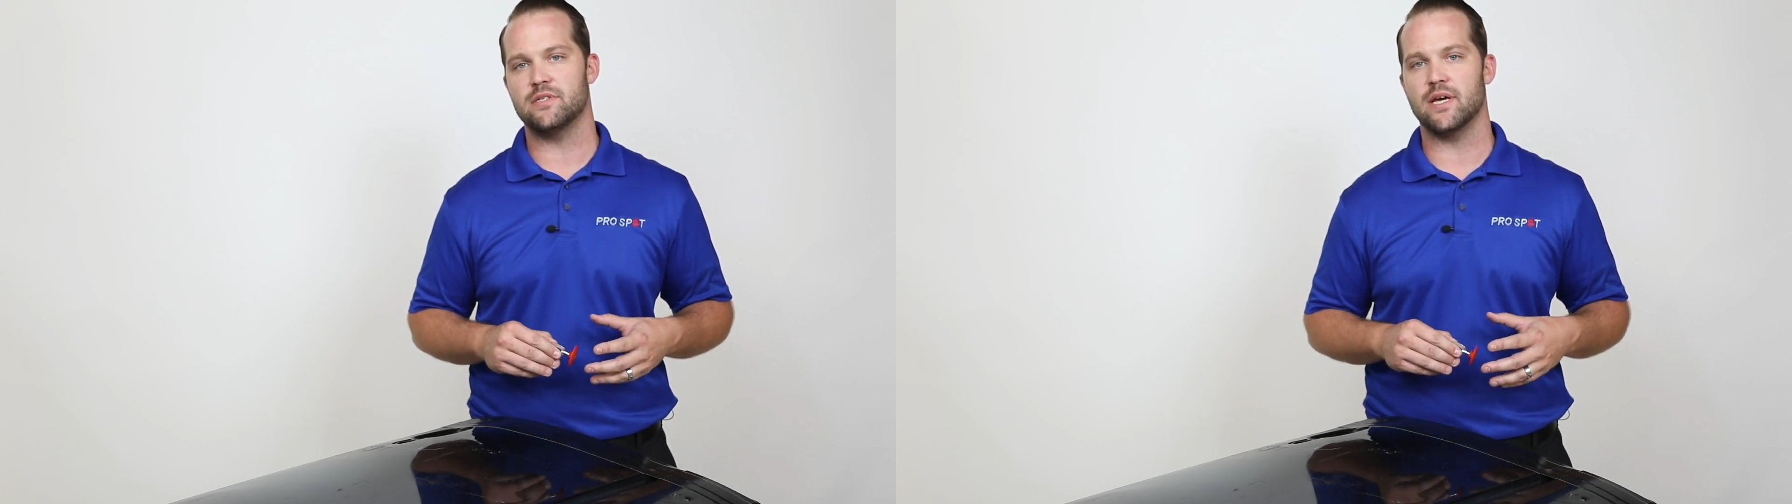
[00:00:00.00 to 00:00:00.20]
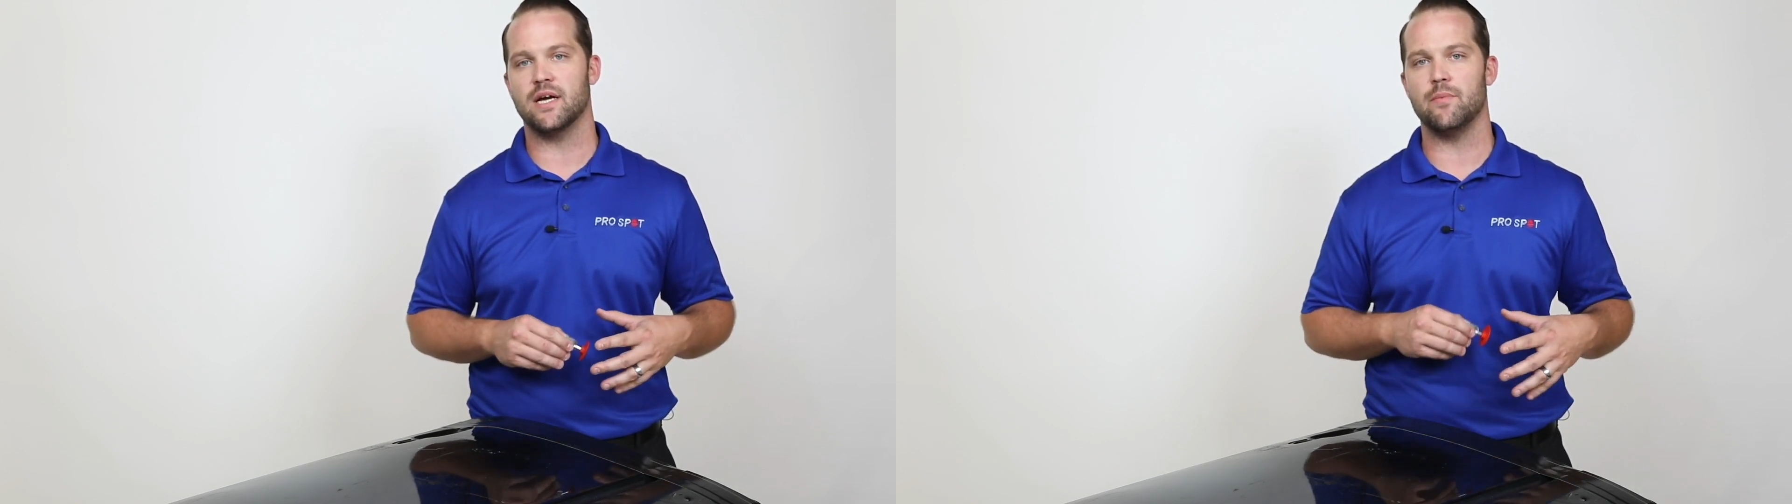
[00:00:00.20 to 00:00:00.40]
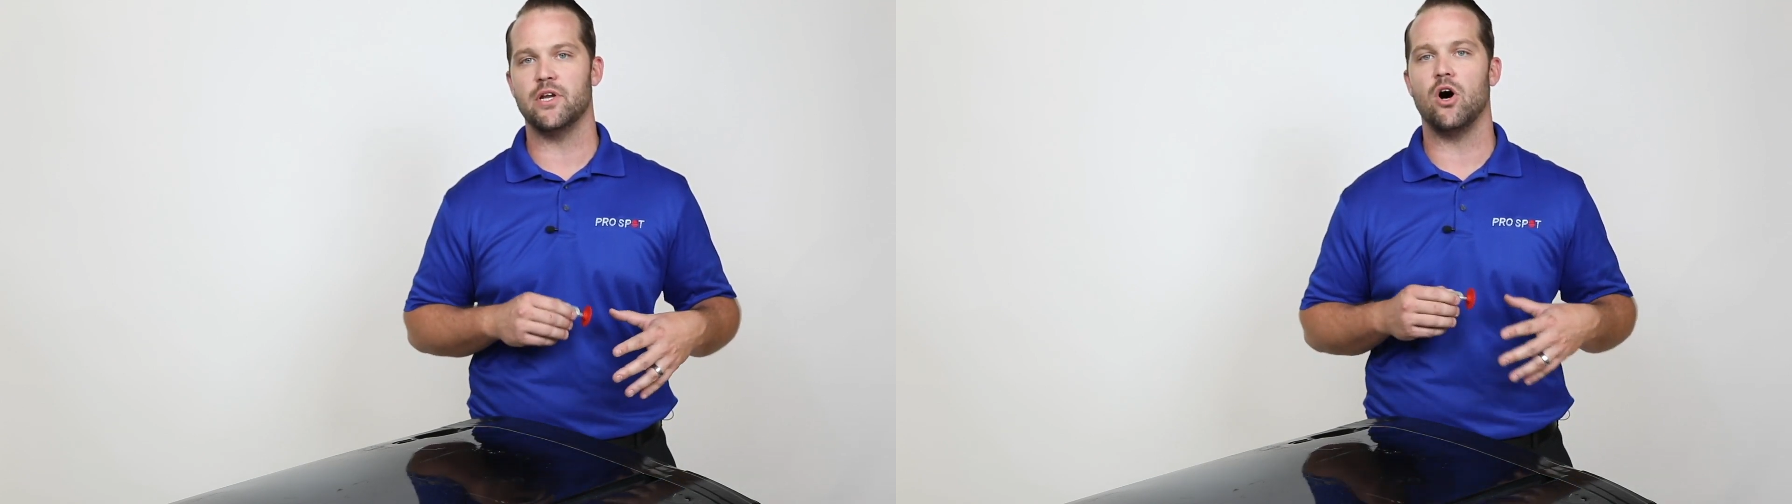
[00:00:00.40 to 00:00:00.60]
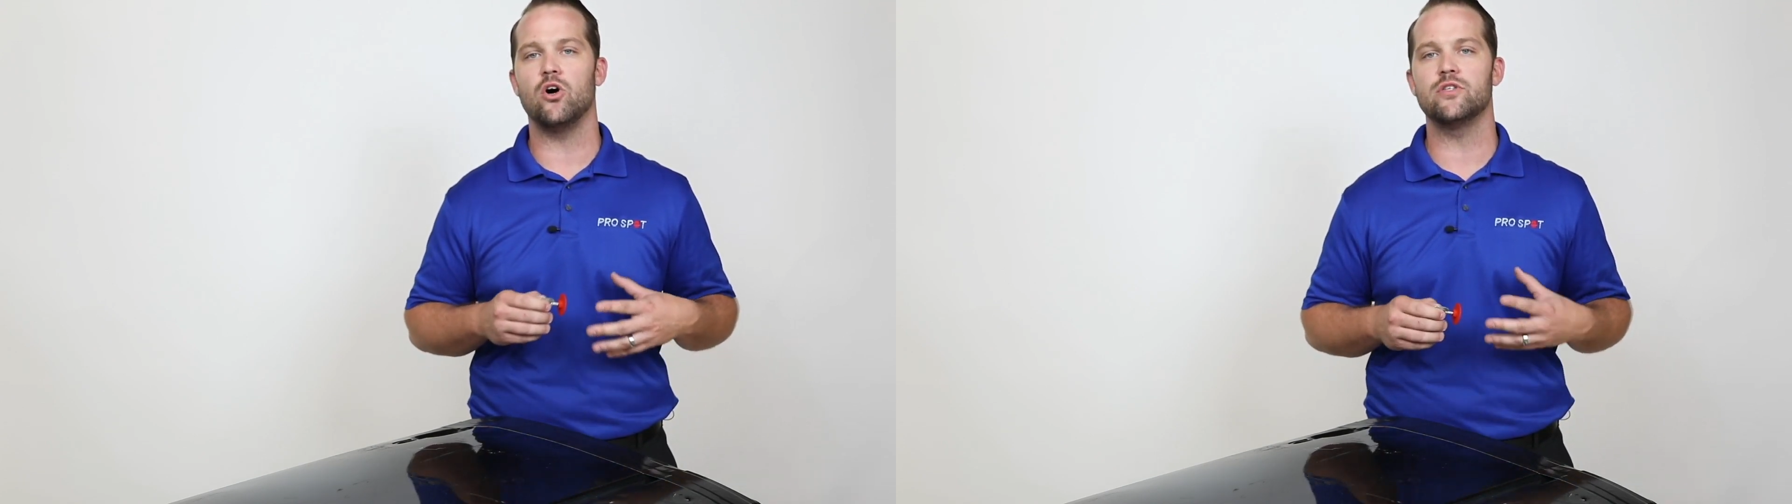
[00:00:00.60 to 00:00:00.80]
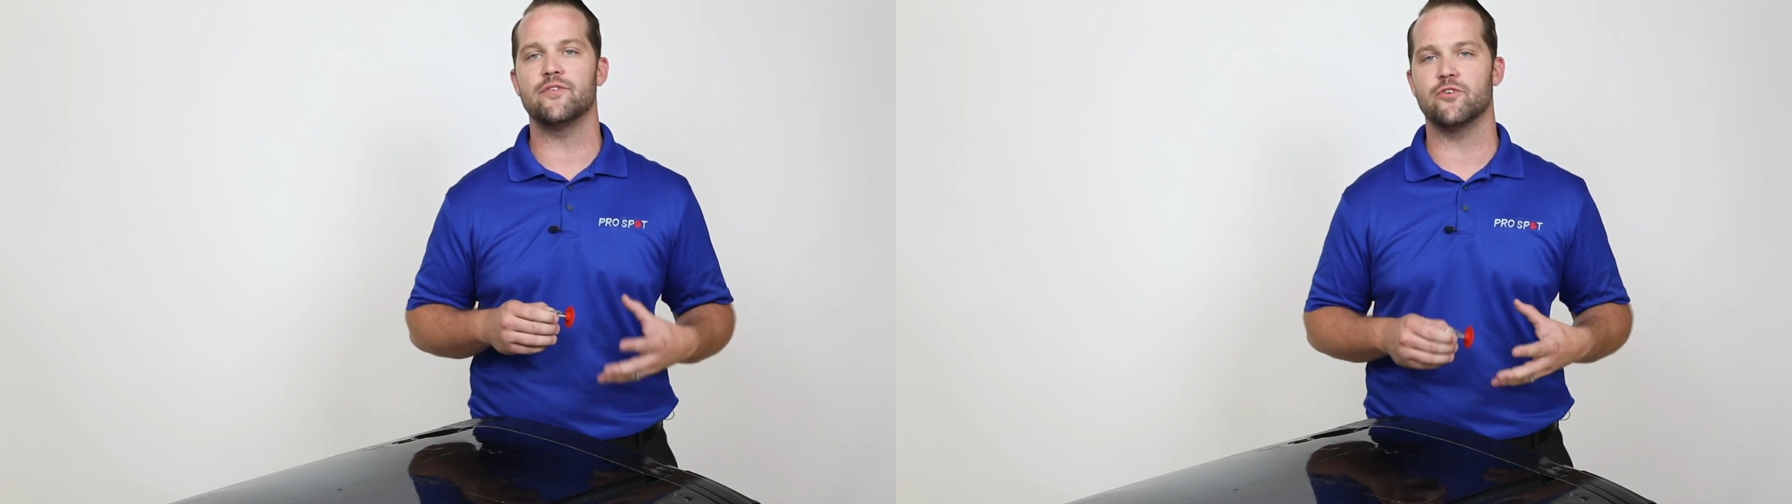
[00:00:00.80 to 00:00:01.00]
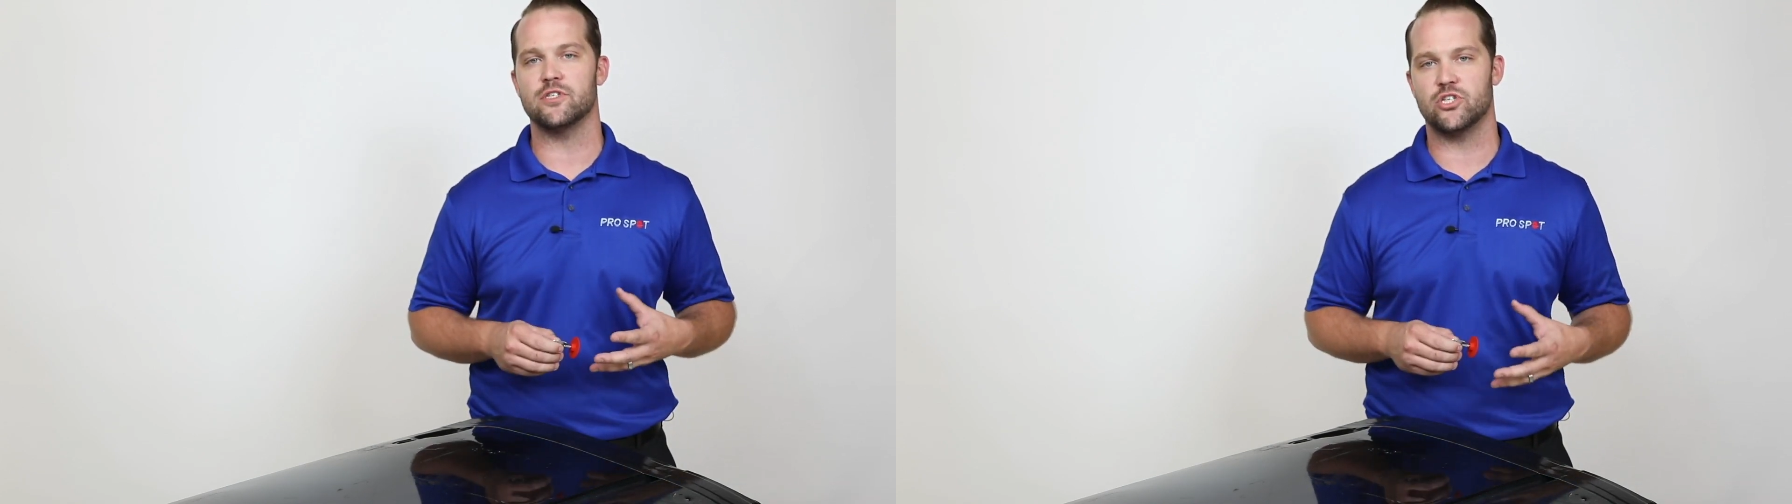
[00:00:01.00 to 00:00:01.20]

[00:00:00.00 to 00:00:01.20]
that come in all different